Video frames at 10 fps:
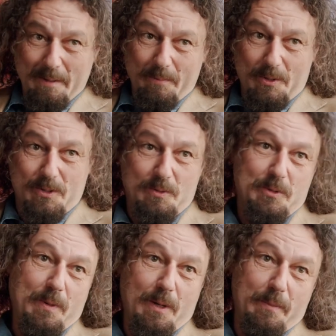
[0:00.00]
Boscombe
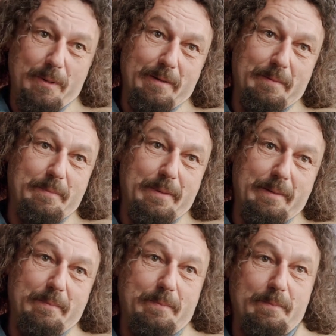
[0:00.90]
Spa
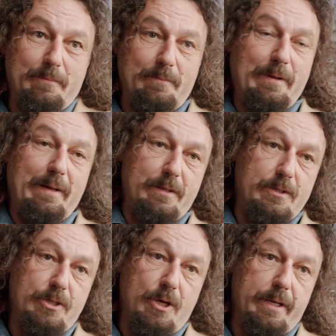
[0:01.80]
being around the
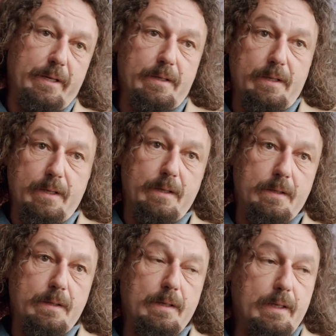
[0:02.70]
chine and
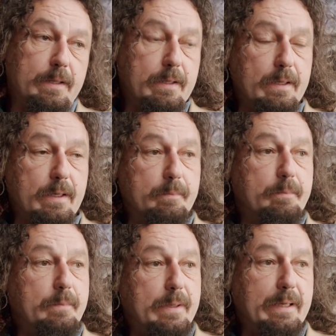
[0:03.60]
the
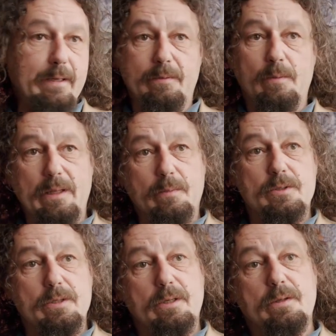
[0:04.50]
pier, where there
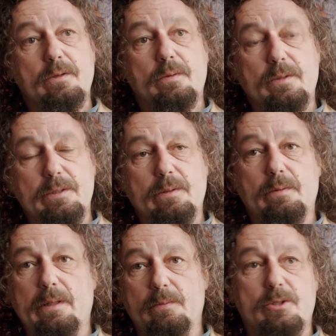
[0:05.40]
was a
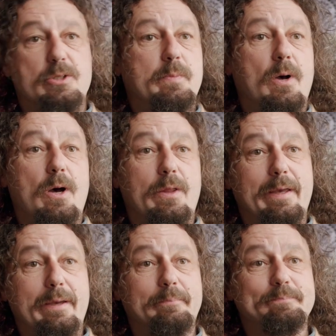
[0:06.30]
spa
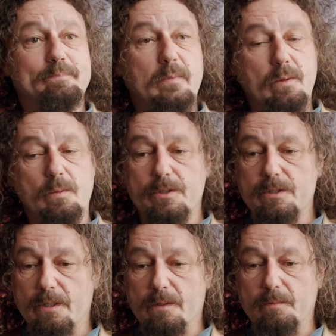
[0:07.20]
there,
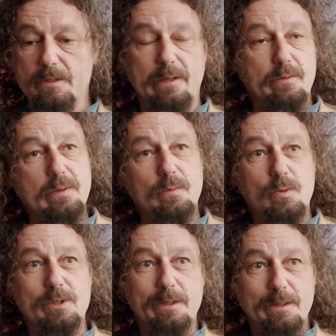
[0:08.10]
which was healthy
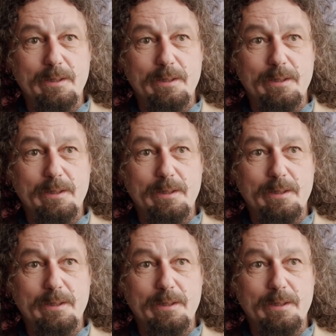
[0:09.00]
water.